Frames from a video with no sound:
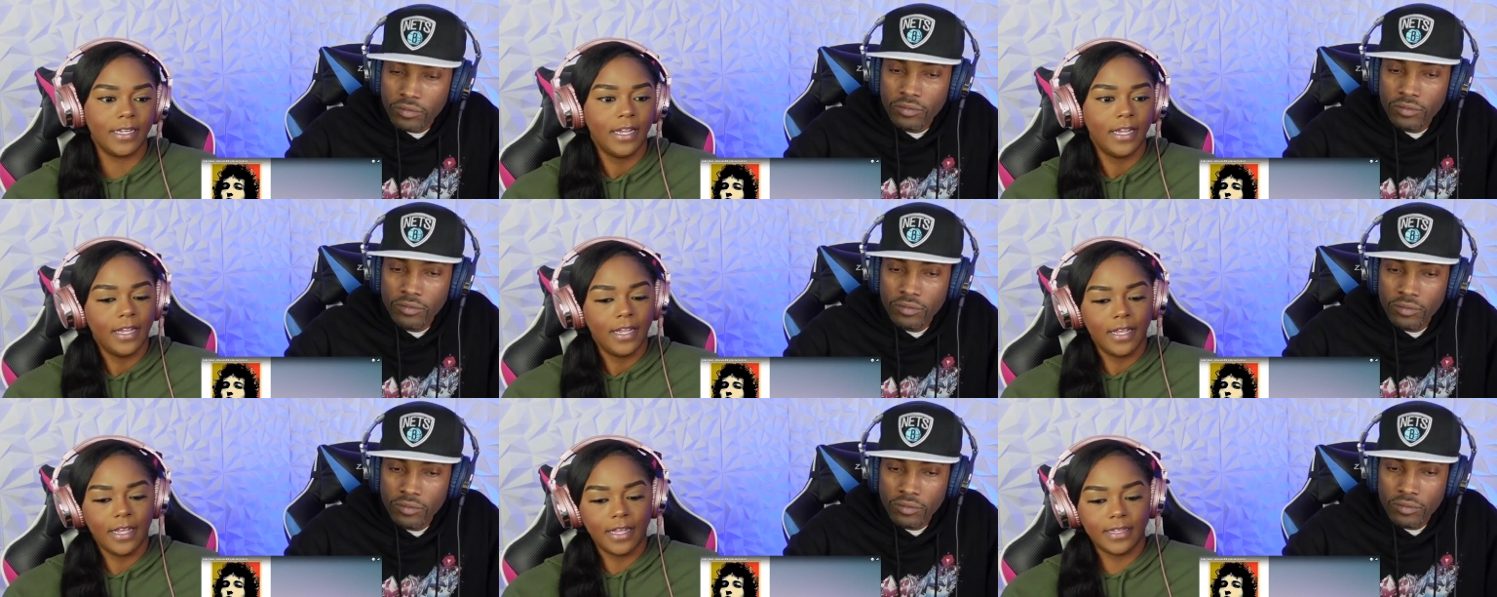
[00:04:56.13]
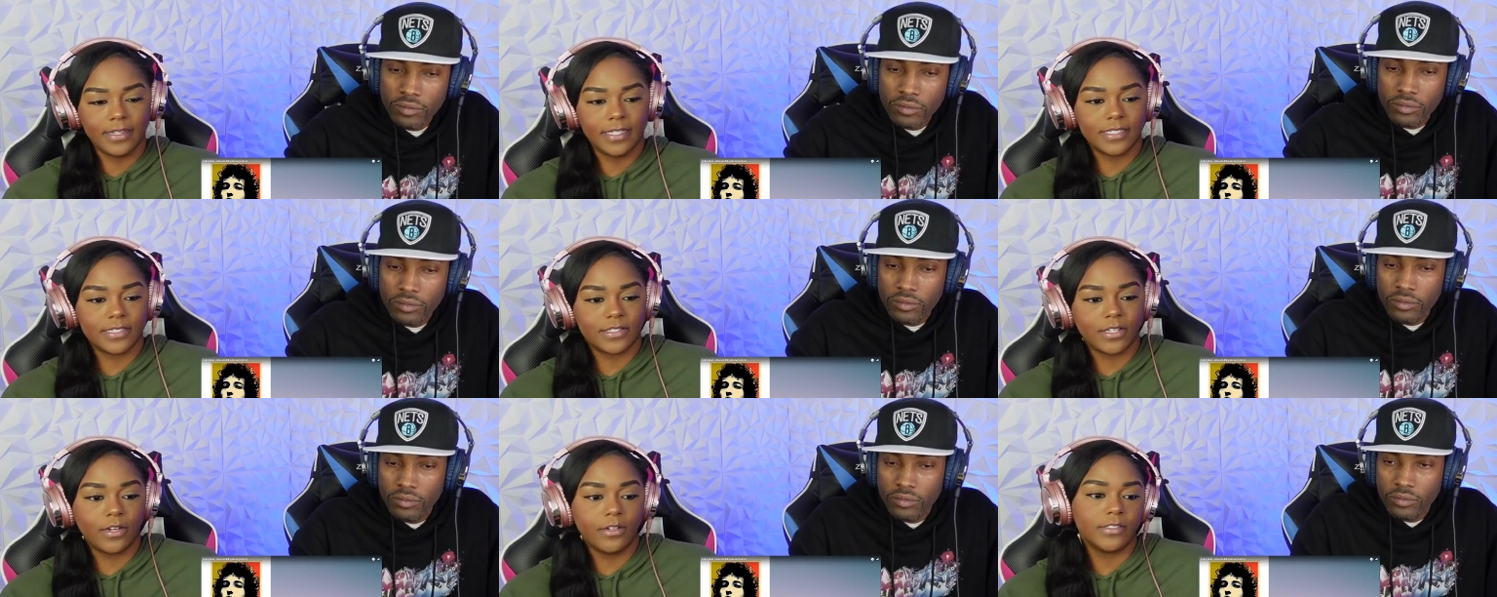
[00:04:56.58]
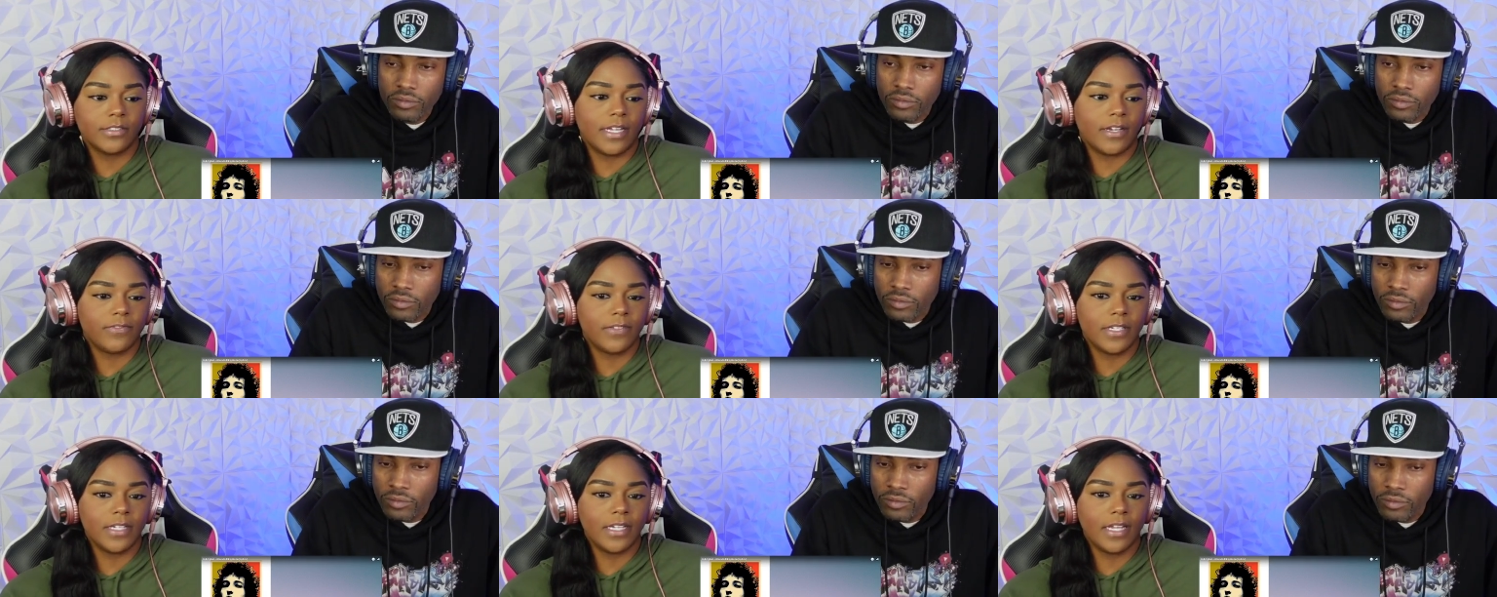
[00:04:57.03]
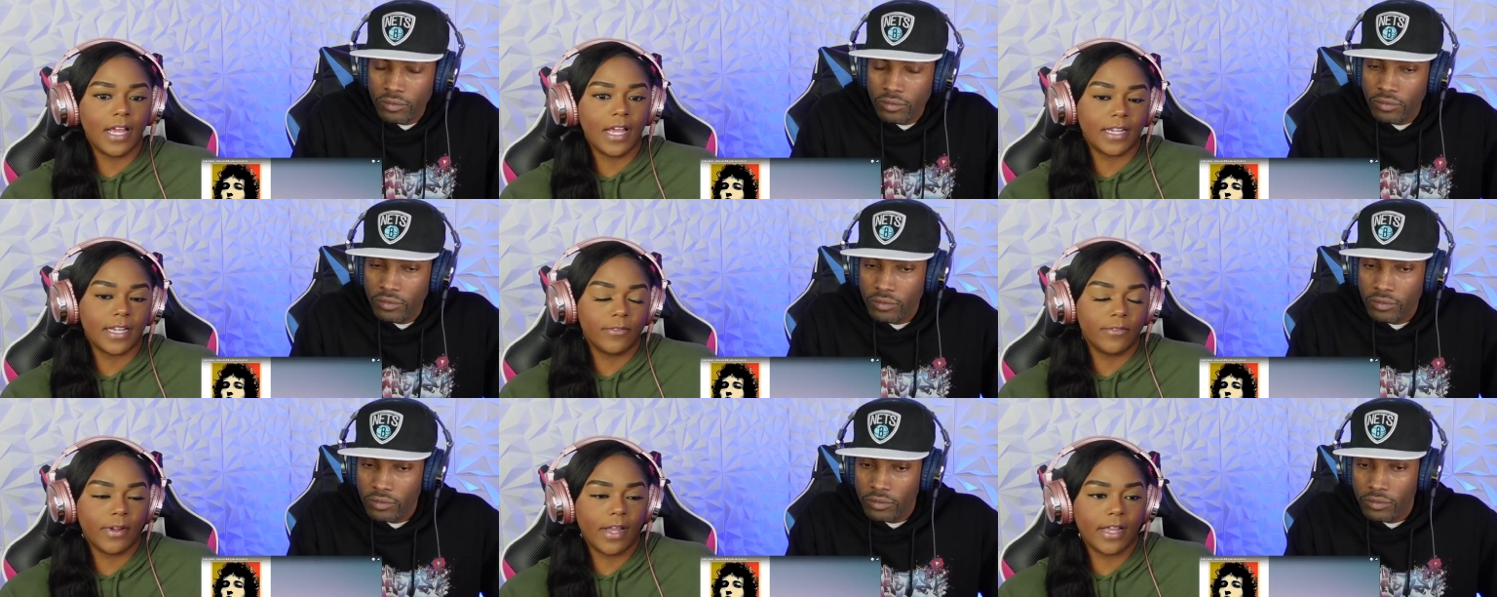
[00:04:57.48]
Speaker 1: this song definitely I can I
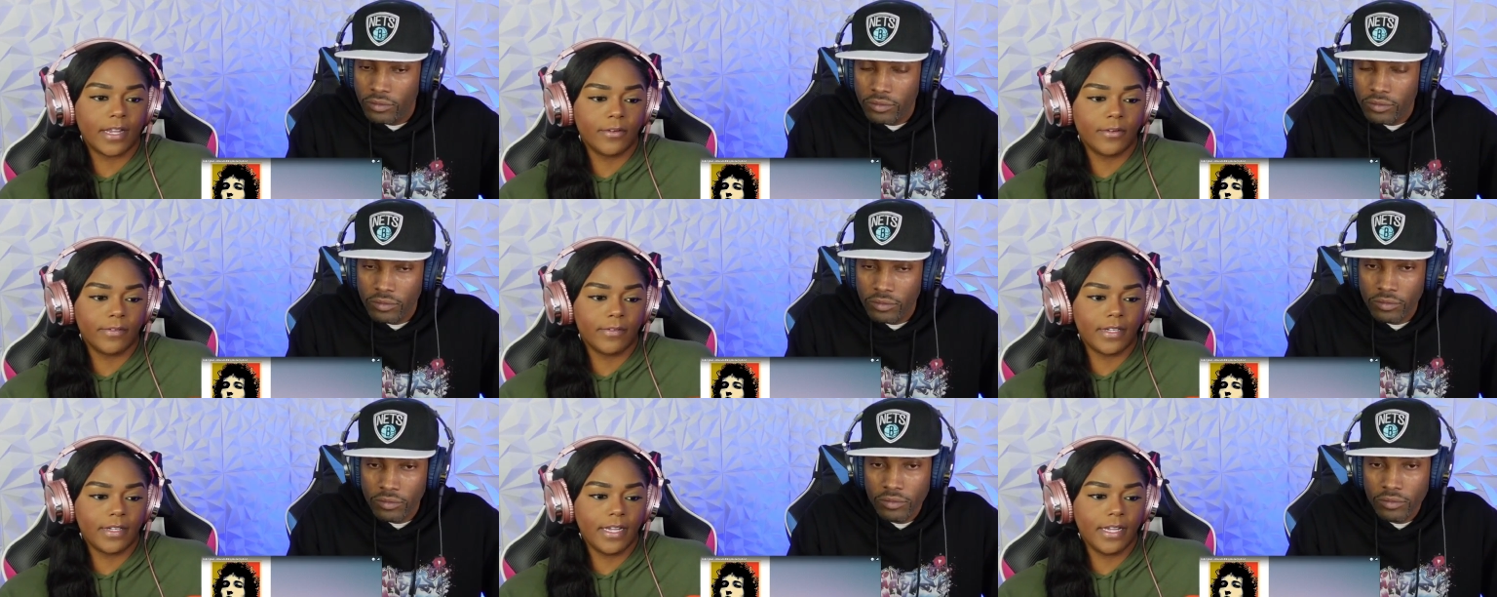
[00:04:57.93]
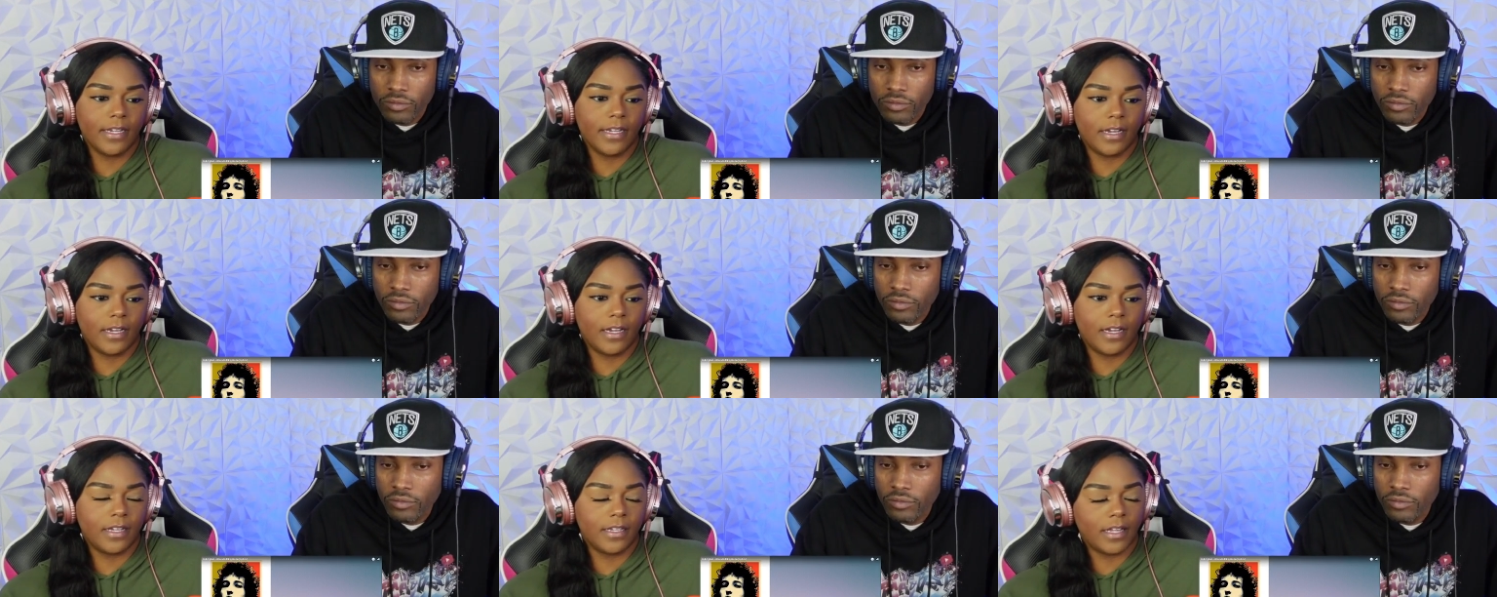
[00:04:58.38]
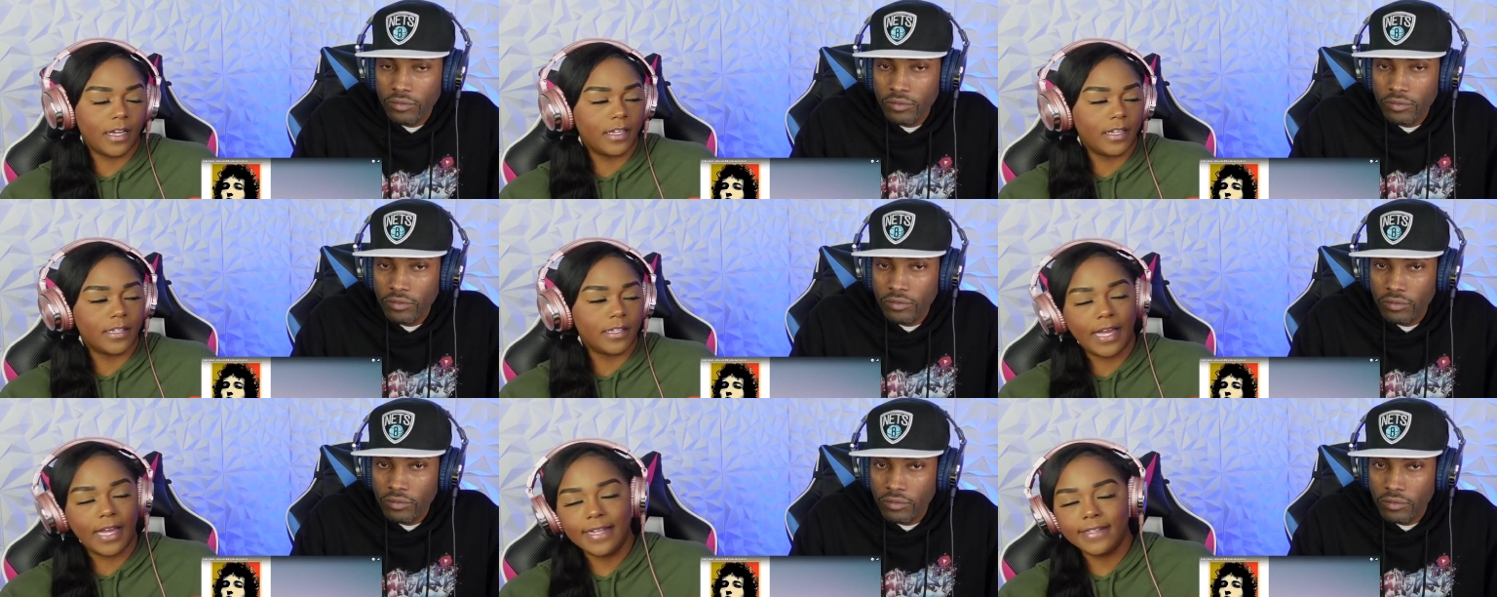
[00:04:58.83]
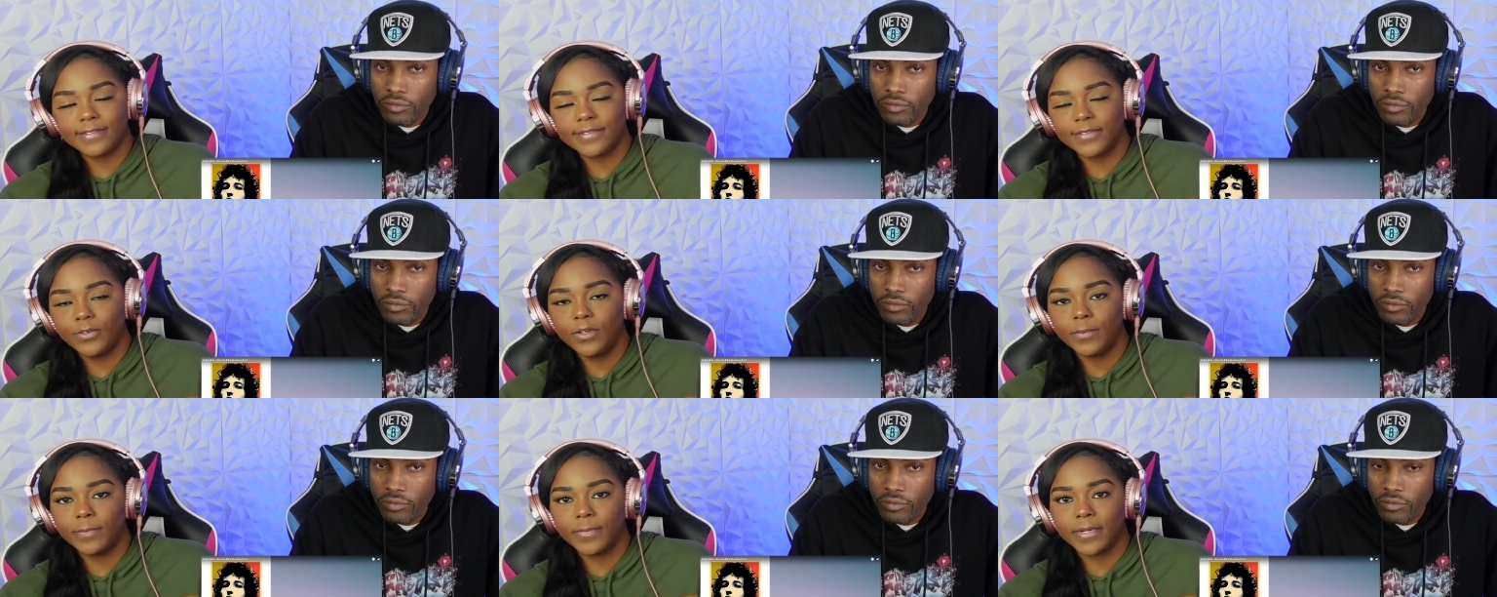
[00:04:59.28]
can relate a, a lot to it
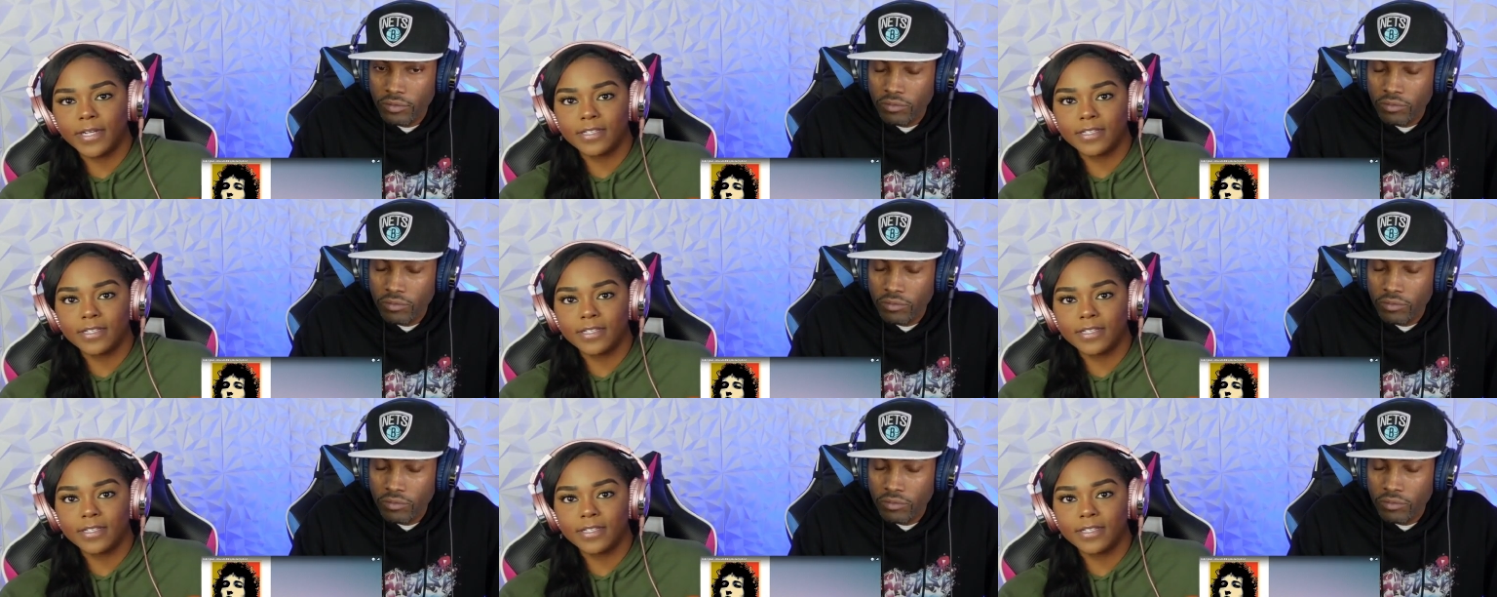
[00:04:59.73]
because I